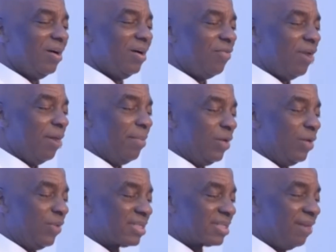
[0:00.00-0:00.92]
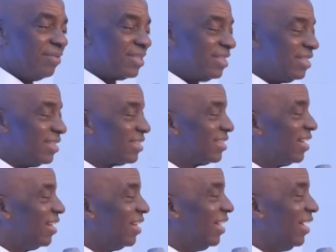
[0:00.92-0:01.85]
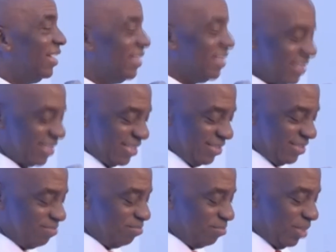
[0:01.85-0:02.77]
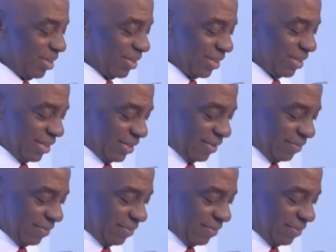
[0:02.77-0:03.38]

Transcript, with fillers: of our midweek services this month.